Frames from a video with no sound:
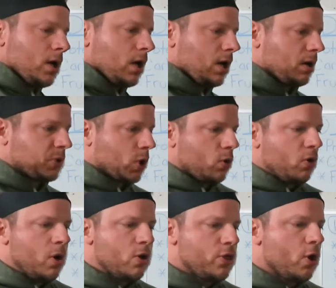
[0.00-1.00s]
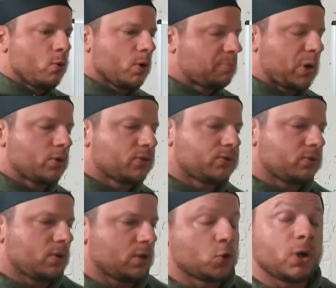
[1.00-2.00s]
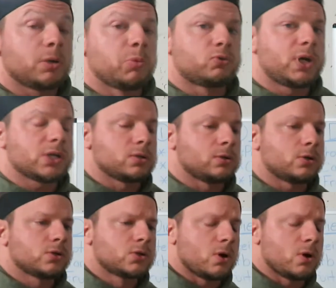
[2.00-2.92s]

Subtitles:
They were both incredible wrestlers,